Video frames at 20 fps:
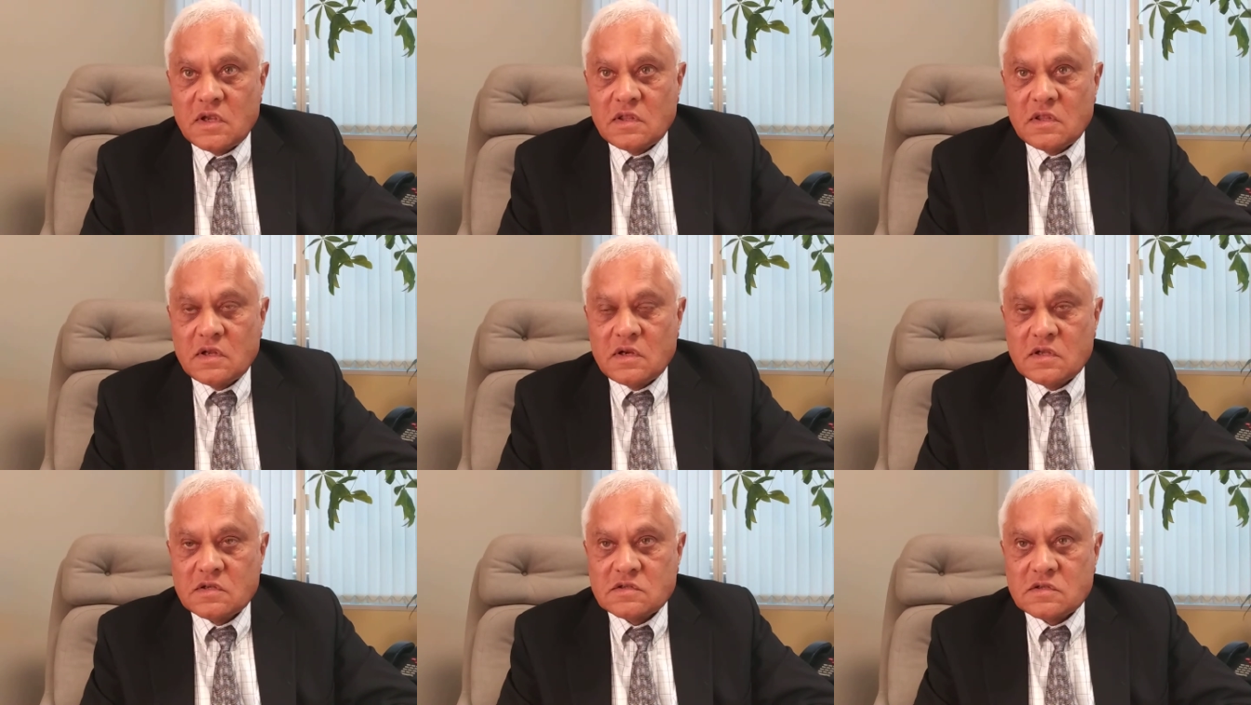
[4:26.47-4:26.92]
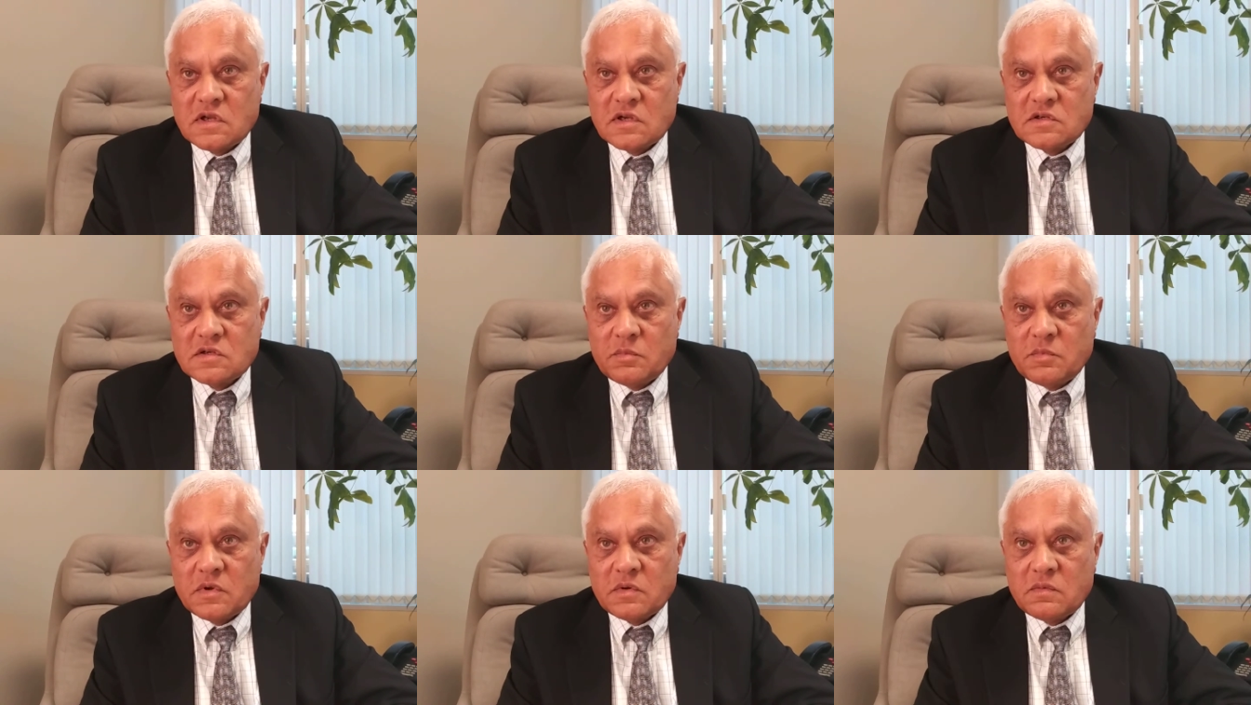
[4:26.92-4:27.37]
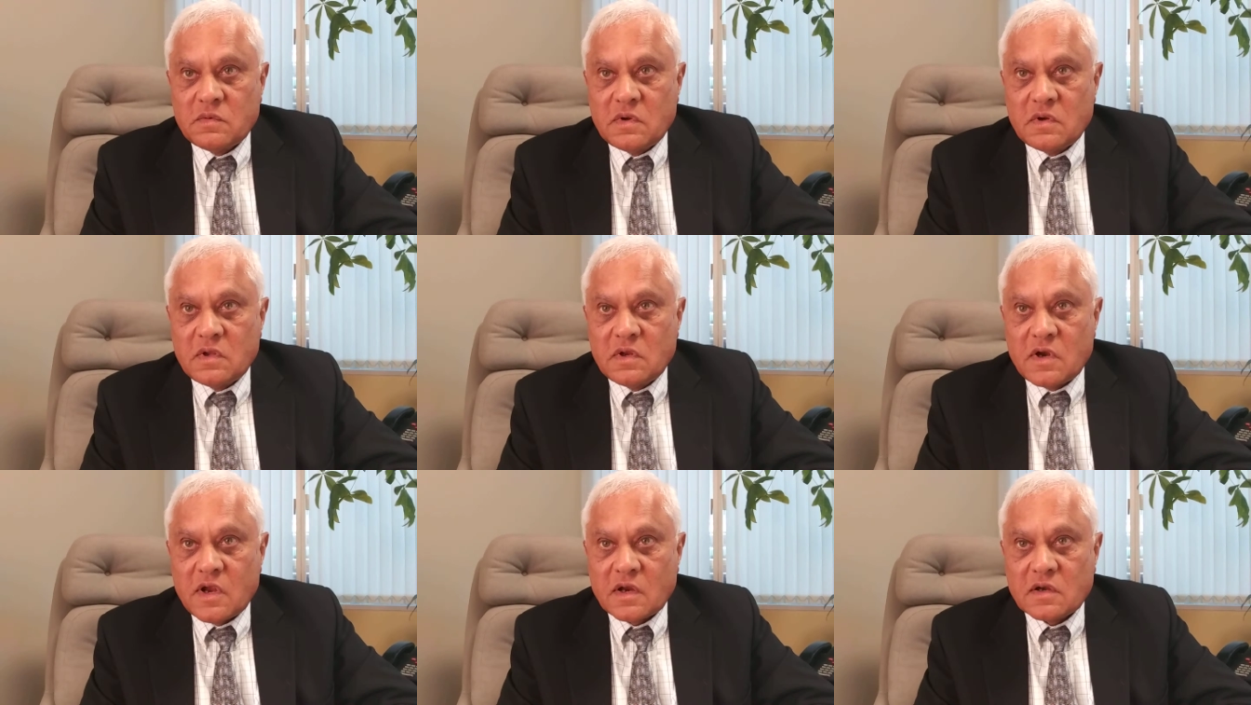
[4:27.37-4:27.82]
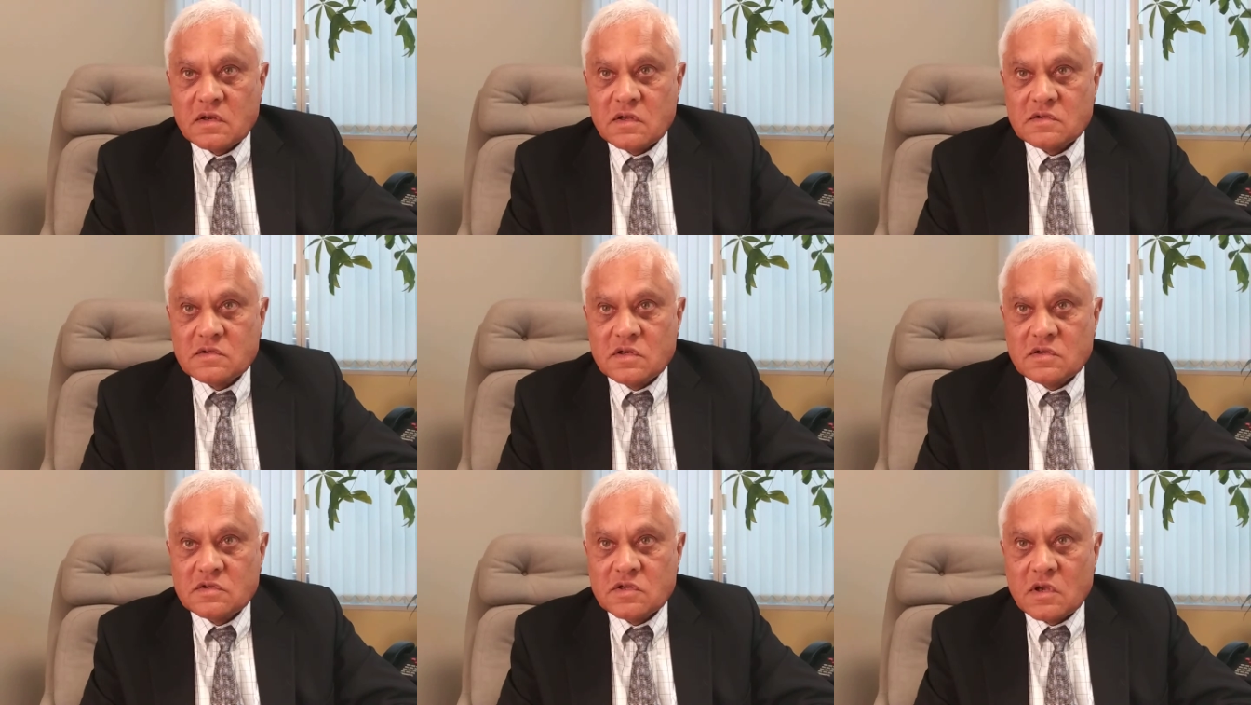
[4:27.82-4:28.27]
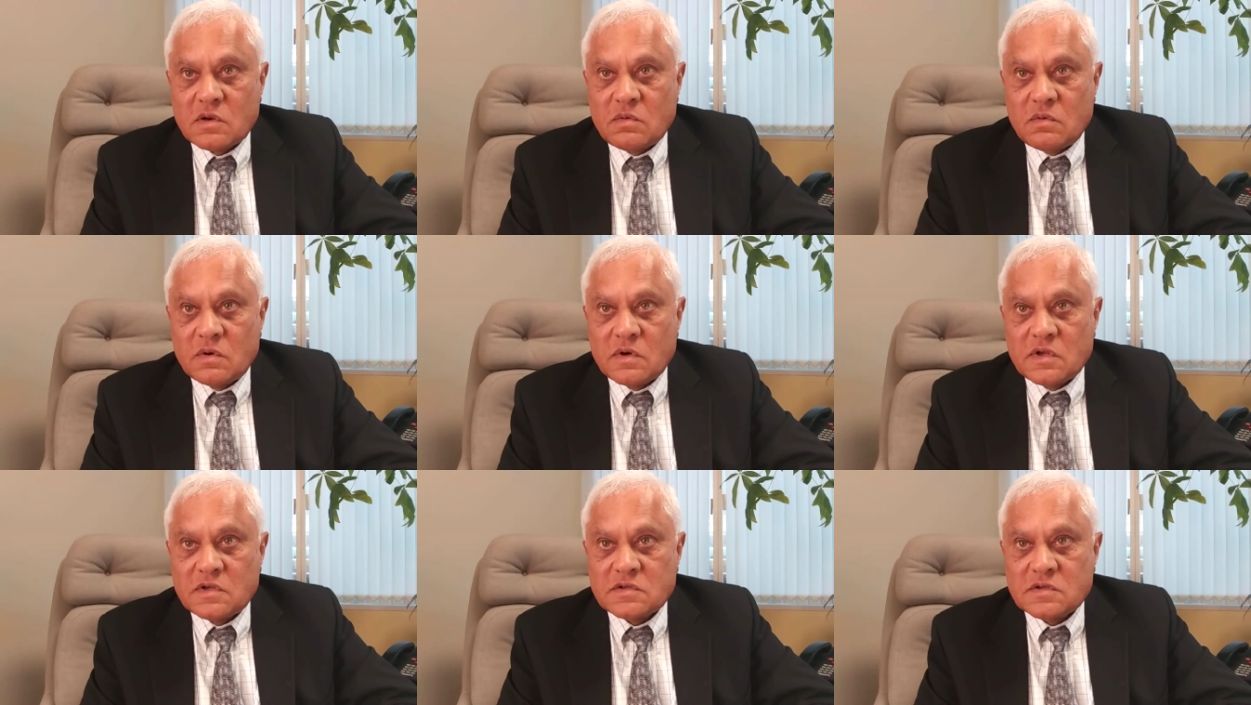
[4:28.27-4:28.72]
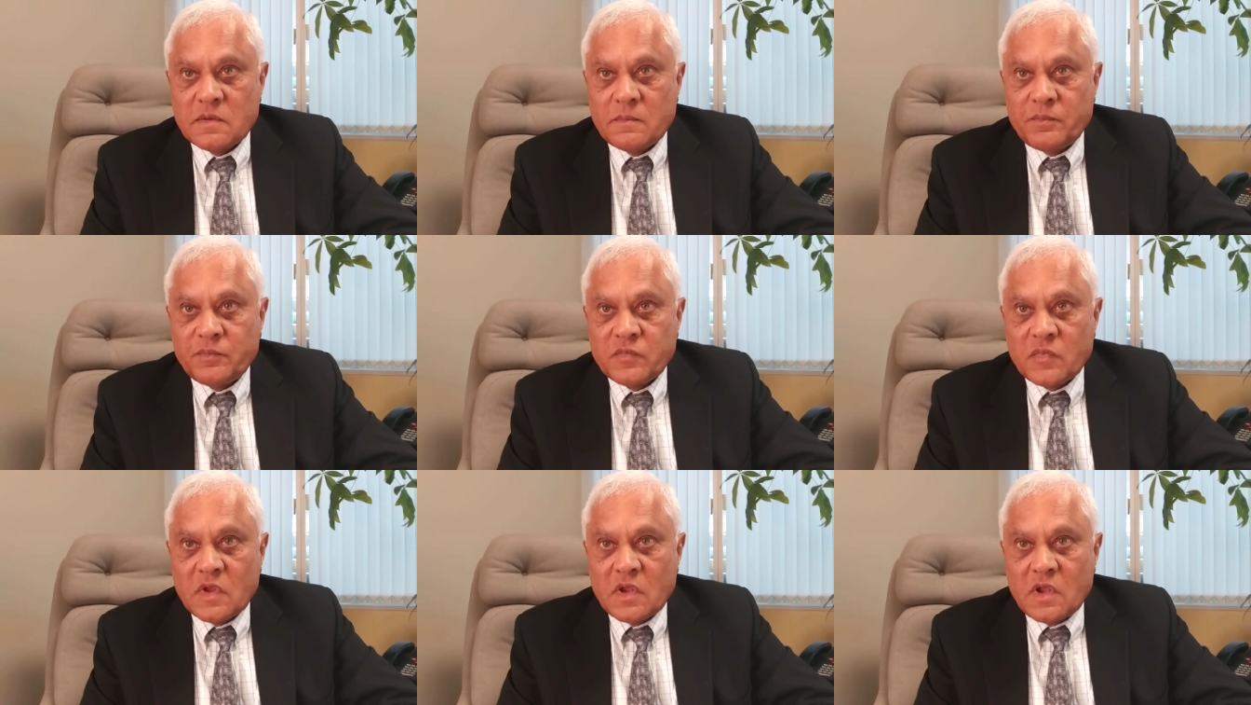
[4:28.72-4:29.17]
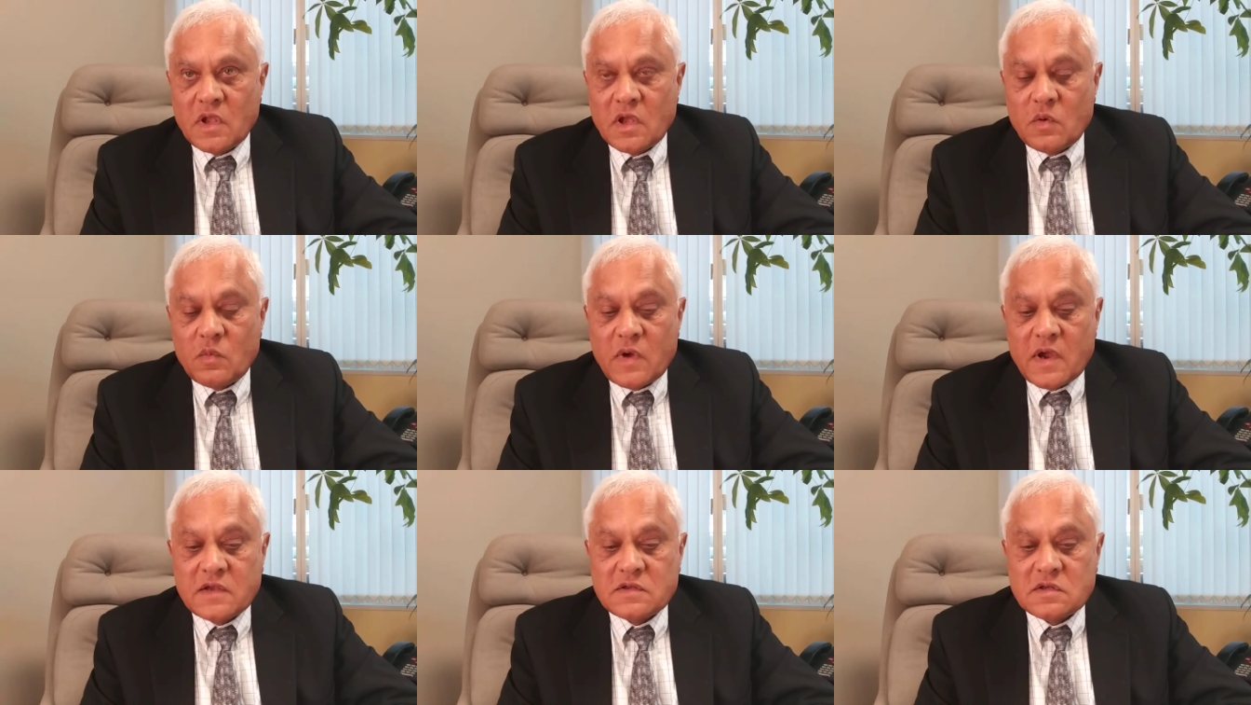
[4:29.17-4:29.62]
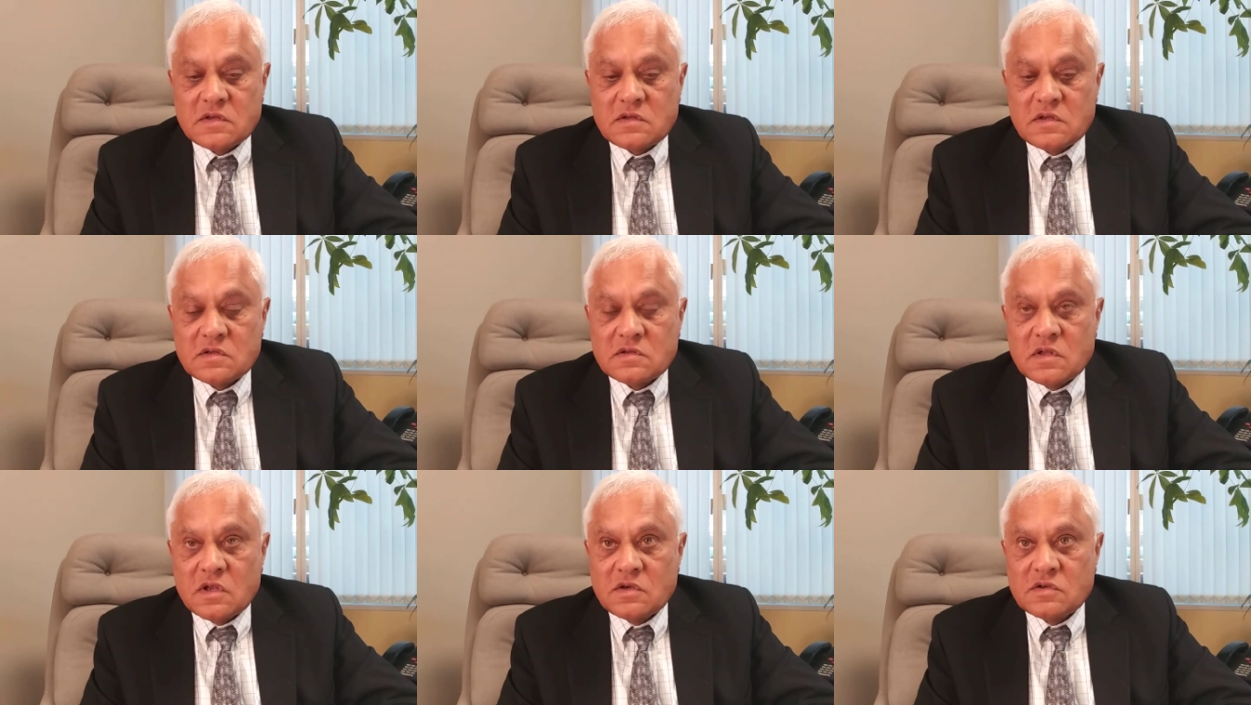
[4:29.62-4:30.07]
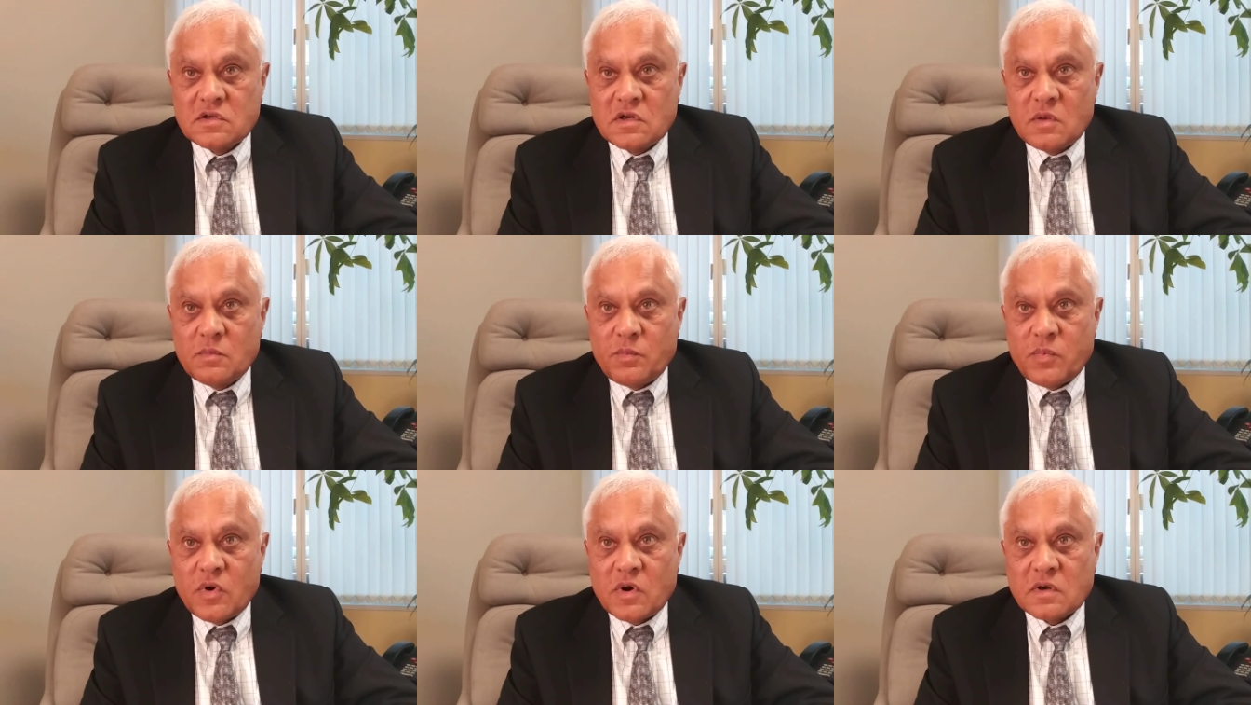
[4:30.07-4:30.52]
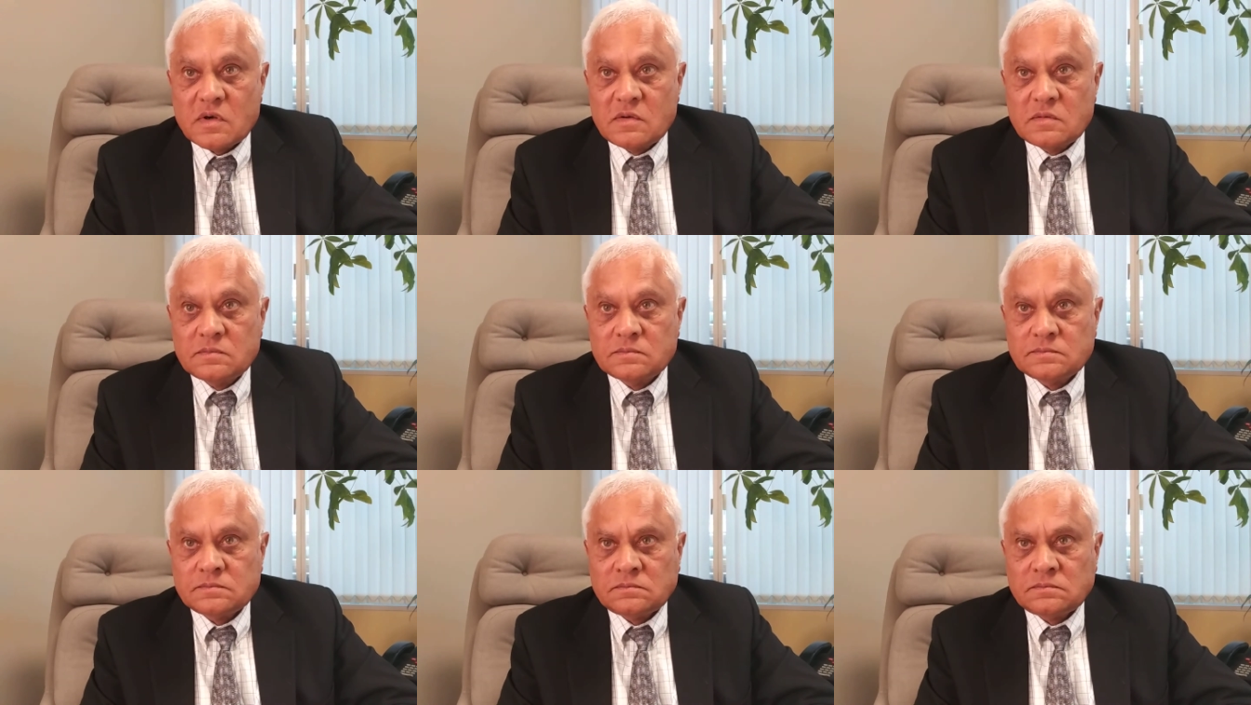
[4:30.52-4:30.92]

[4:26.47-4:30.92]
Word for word: the distinction between directors and shareholders. And why is the distinction important?